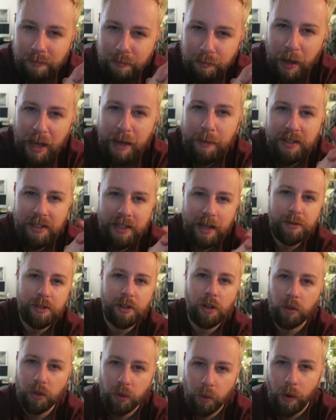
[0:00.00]
Baby steps
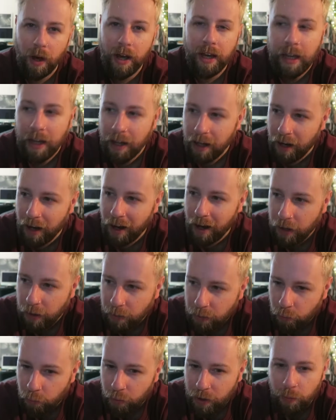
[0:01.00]
along the way,
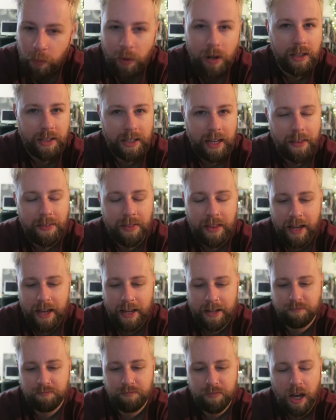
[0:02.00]
and we will get
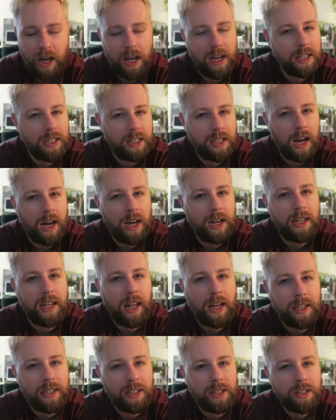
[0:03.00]
there. I
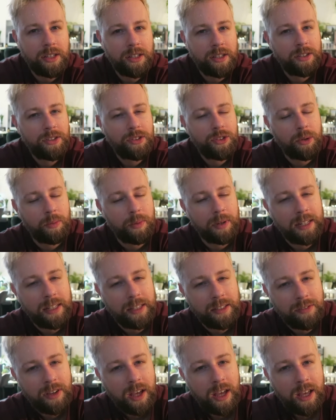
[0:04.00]
like to
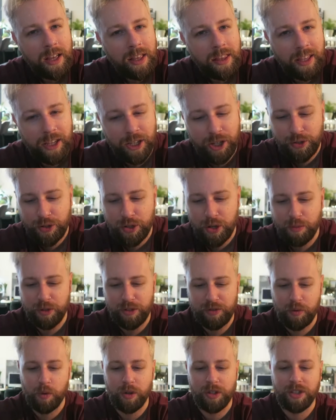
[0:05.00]
believe. Thank you so
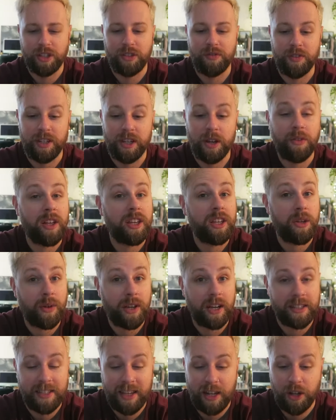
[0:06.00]
much for watching this video. Thank you
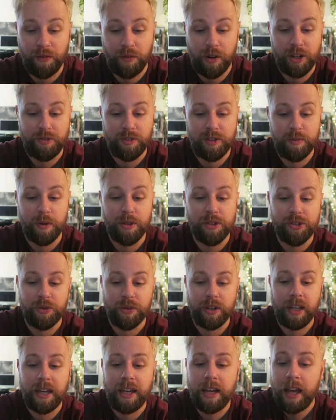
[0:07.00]
again to HelloFresh for
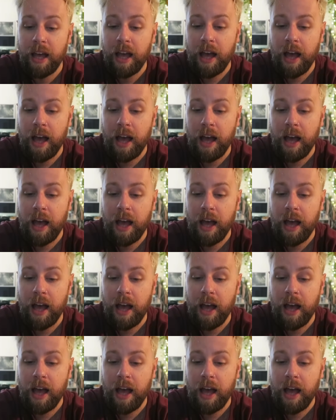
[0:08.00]
sponsoring it.